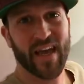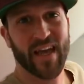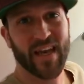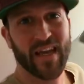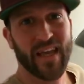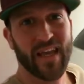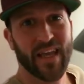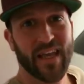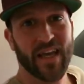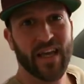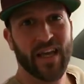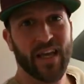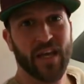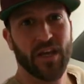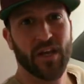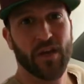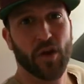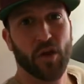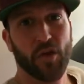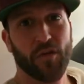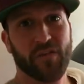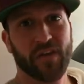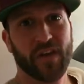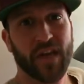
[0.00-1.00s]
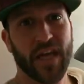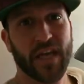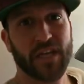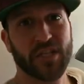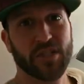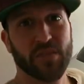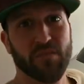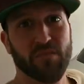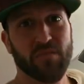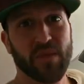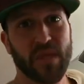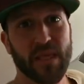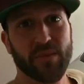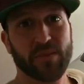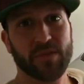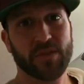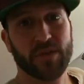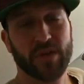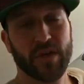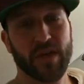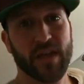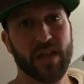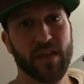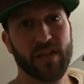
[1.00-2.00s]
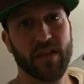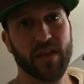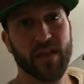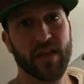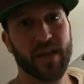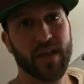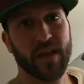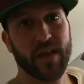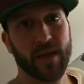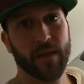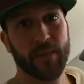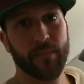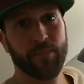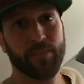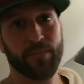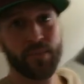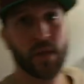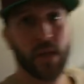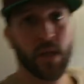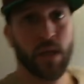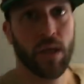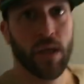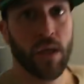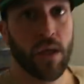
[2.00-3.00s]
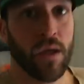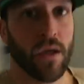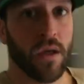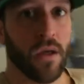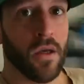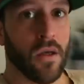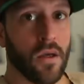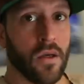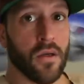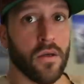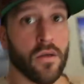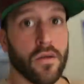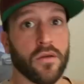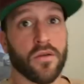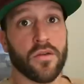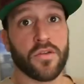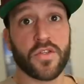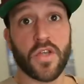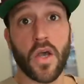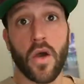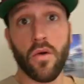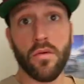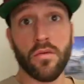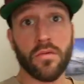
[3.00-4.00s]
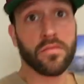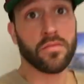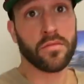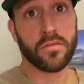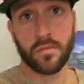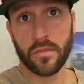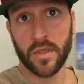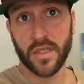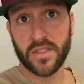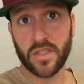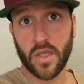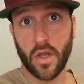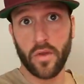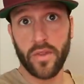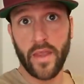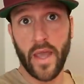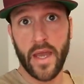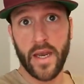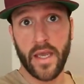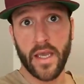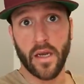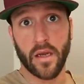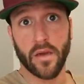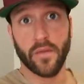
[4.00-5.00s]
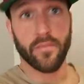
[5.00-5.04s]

any notification beeps or anything. So Let's code that in.